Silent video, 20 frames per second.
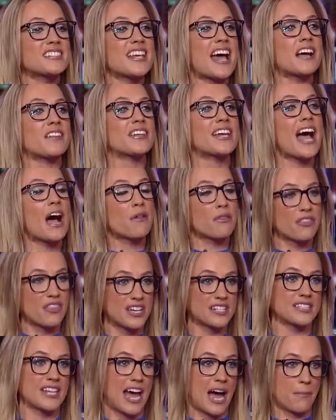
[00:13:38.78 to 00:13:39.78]
exactly how
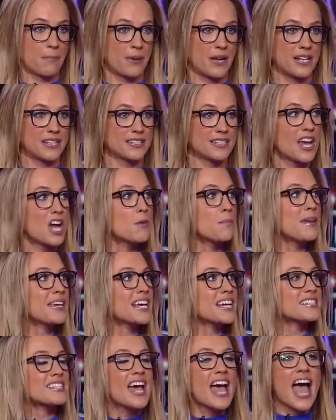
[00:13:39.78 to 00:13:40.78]
this happens. Mm-hmm.
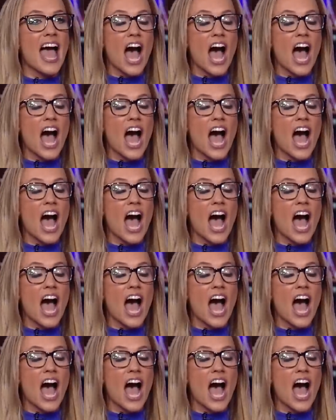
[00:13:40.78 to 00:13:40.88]
Because